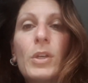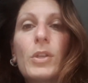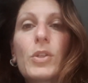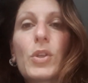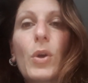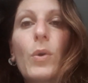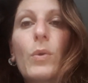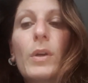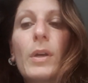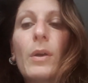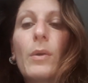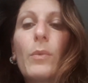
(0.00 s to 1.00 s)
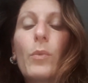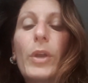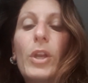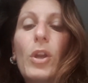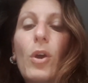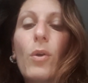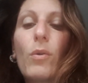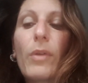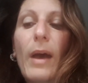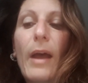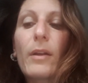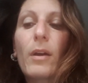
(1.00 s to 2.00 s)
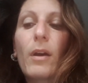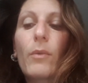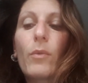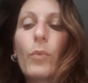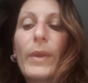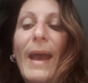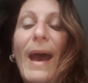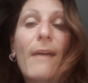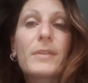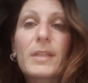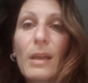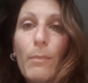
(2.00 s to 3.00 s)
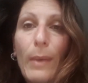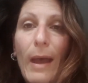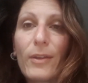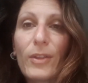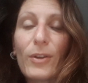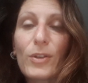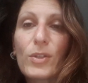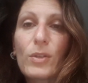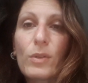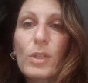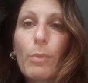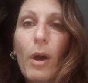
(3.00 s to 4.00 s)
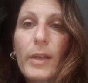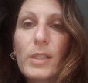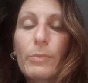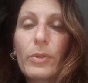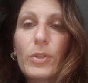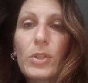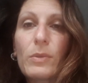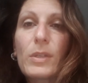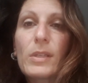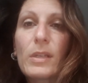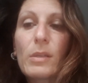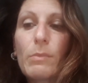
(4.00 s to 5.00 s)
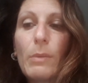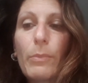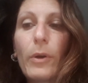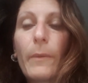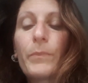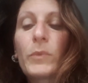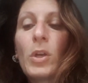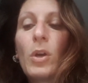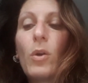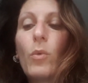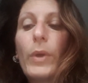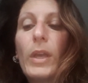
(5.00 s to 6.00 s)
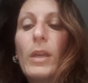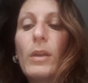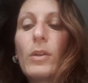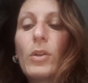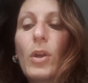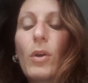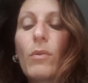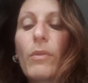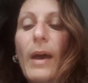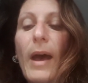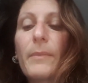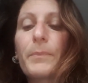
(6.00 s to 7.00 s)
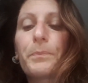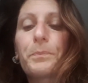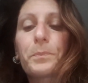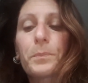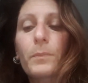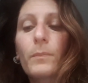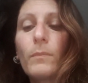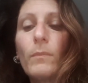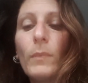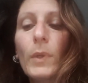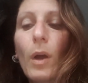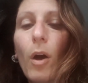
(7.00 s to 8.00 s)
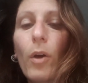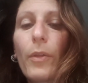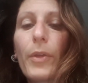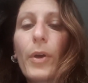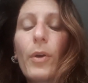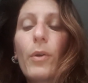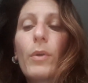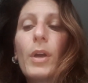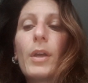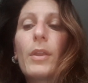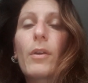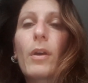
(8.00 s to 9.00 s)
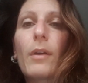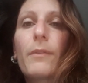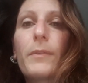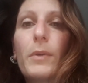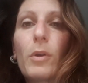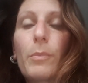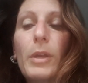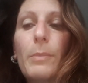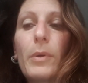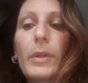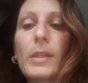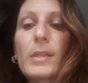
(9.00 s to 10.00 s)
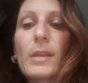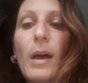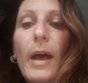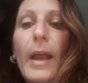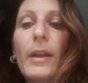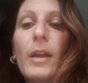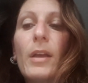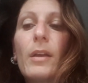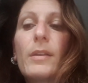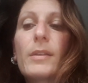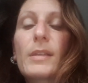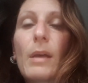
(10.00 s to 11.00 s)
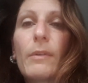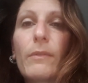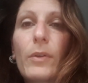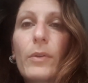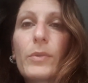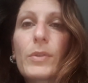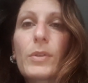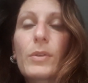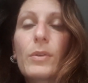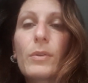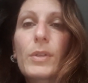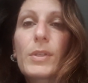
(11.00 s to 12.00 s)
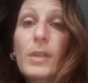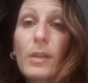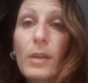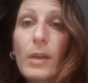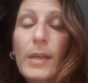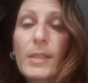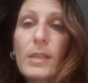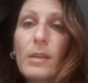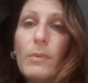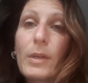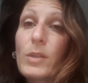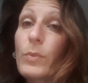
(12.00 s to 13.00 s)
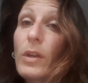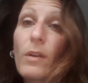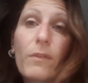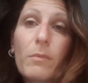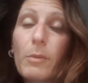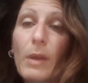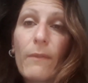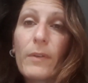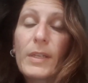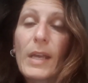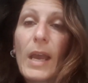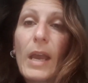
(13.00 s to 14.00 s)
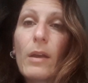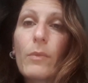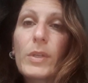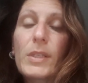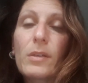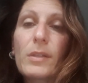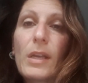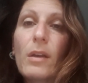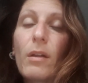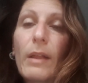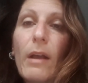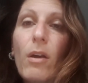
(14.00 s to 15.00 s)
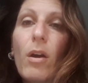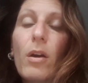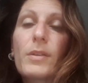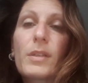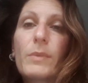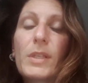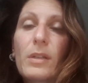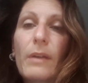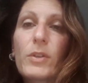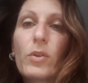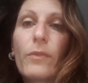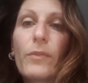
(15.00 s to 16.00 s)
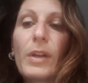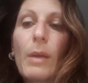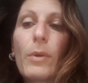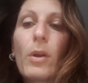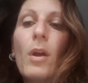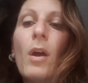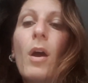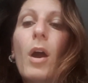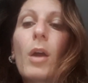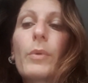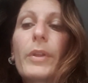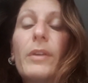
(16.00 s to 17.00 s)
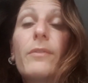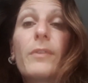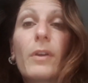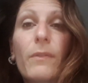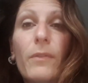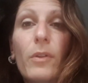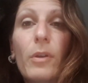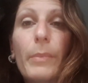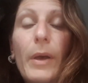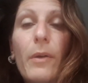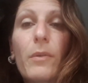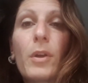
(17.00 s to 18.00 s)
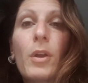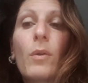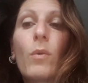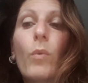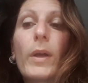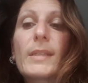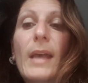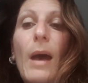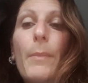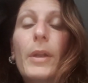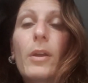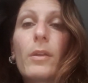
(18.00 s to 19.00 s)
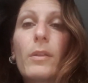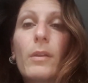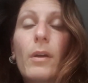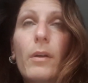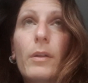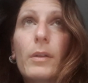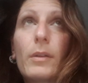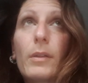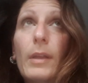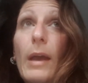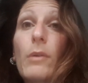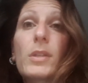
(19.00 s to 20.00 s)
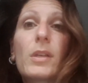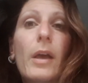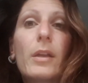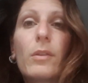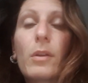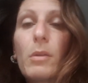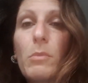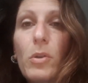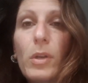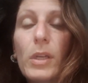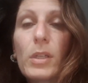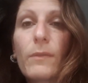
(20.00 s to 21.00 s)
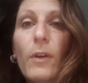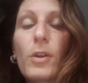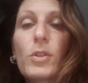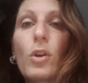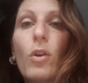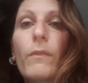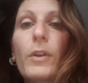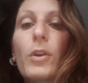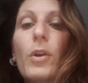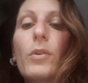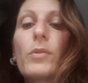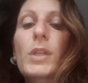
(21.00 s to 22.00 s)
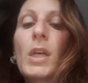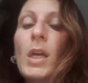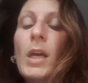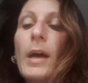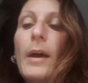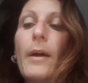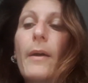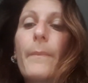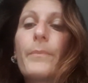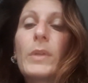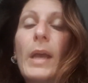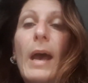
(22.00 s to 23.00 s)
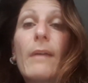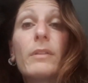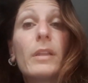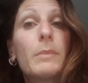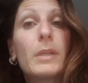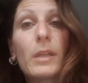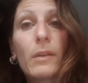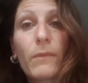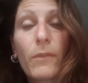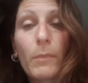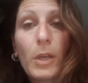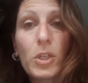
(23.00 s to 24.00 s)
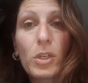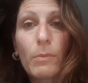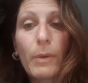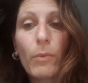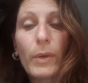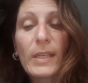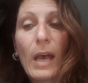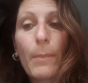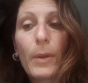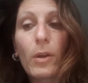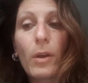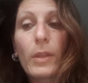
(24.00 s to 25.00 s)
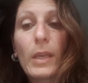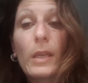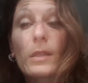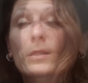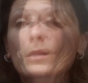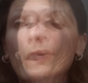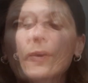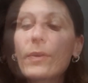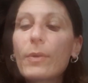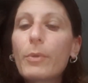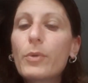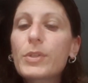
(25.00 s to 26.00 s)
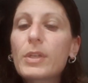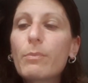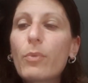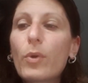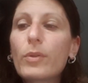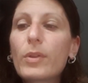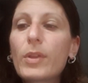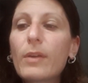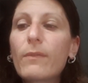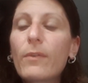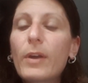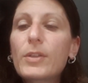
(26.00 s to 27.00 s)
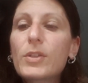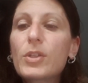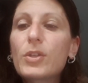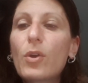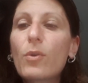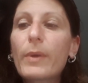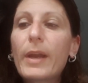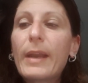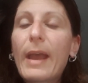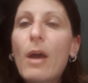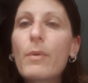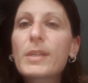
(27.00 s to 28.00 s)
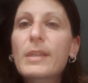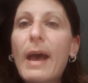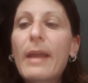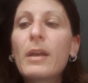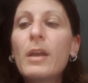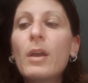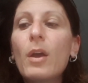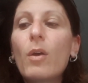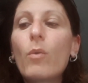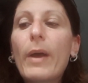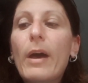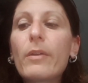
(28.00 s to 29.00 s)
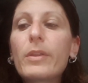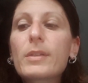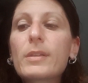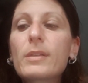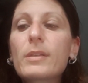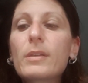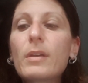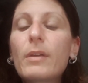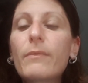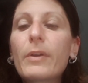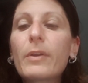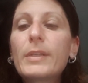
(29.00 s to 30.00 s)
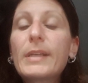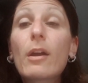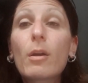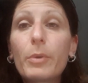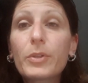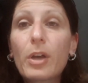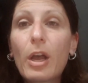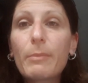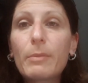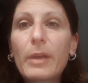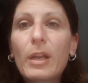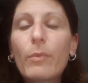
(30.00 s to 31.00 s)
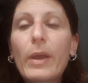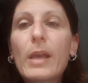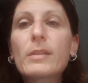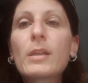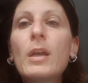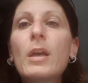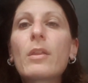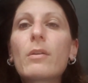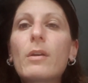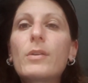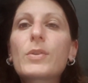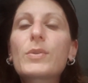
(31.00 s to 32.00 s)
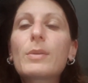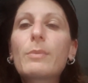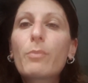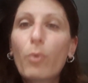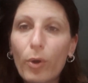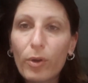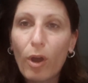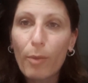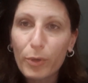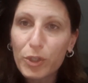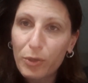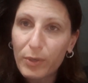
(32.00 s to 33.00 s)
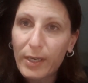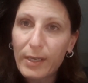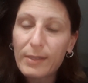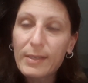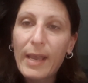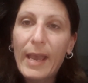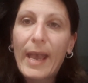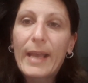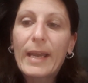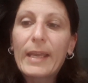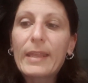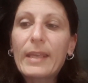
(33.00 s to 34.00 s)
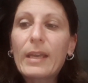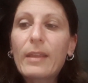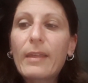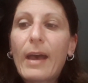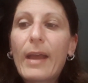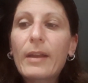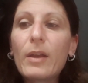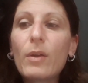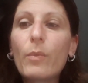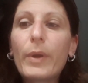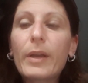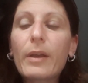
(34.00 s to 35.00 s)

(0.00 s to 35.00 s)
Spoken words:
So we know that we have to get back there as soon as possible to assist people. We know that although there are fewer people inside, some of those who are still in custody, because we hear from them every day, we still collect calls and we still have a toll-free number, are really fearful about what's happening on the outside in the community as far as COVID goes, have limited information about what's happening on the inside. The most important thing for us to know right now is that, while this is a very terrible time in many ways, there are also some important opportunities. And I think that when it